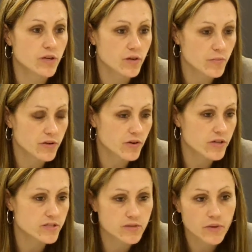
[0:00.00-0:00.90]
We needed to be a
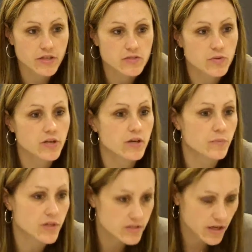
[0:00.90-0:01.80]
great teammates. We needed
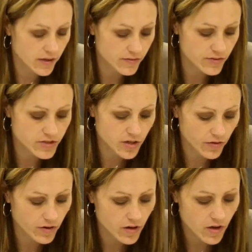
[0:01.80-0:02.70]
to be excited for each
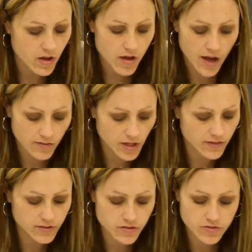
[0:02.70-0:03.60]
other, have a
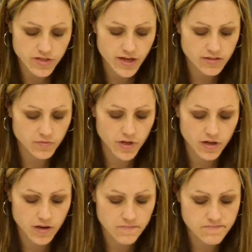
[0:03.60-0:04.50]
lot of enthusiasm,
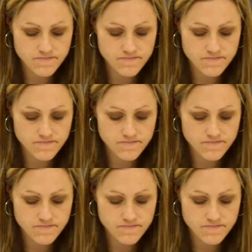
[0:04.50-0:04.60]
and